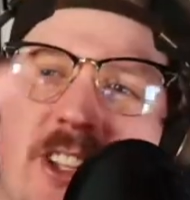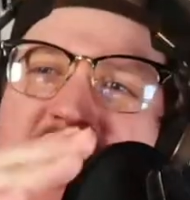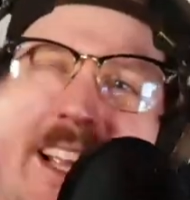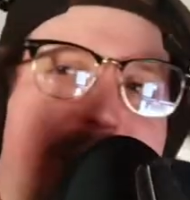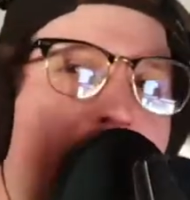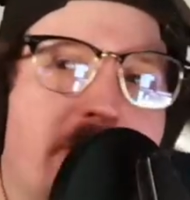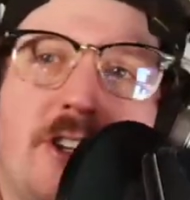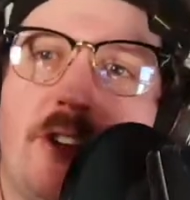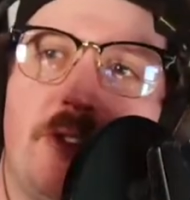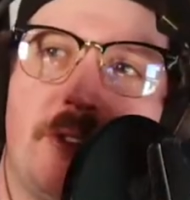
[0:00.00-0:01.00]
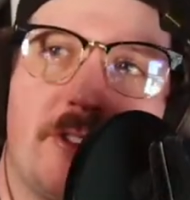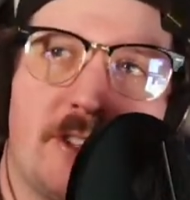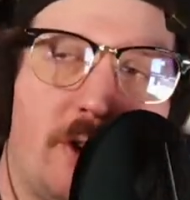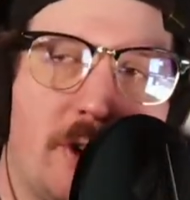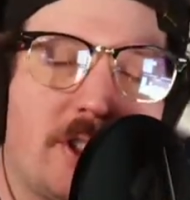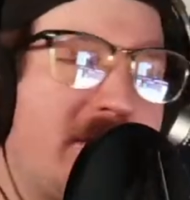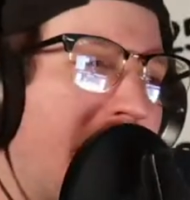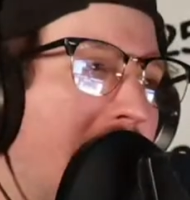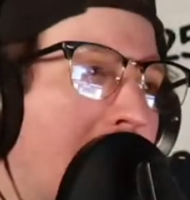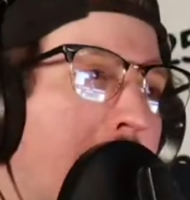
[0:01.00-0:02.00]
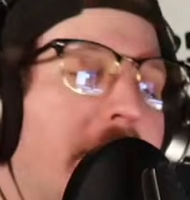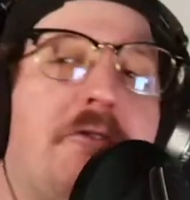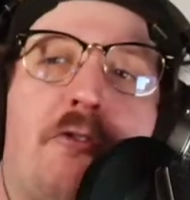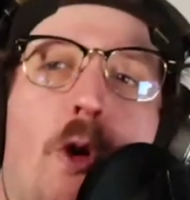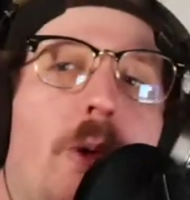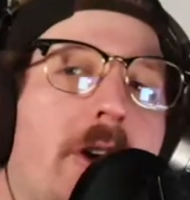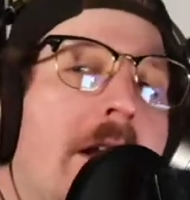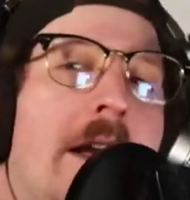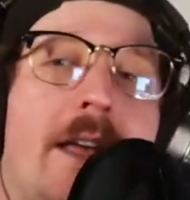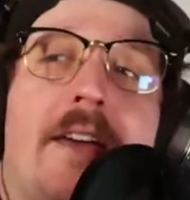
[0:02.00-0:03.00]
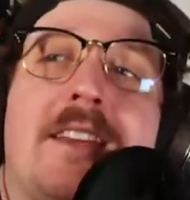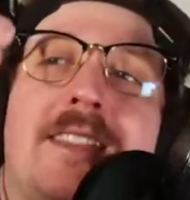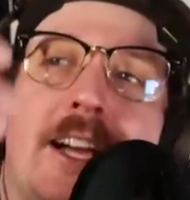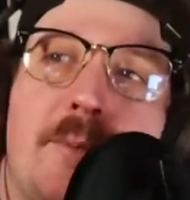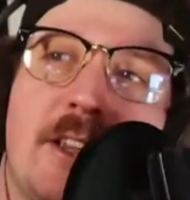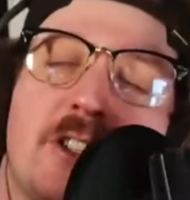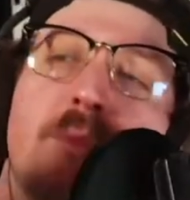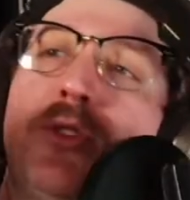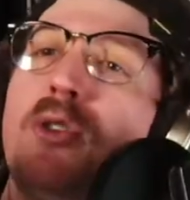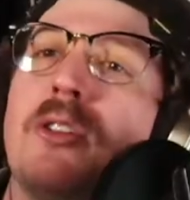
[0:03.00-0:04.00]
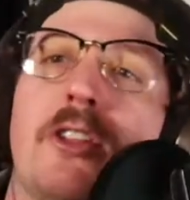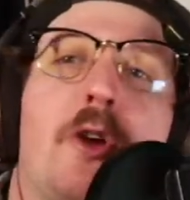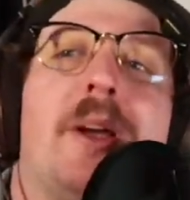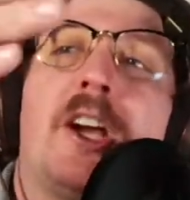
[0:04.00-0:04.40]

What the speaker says: so like 1,000 to 2,000 hertz is like a little bit forward. I think that could be subdued a little bit.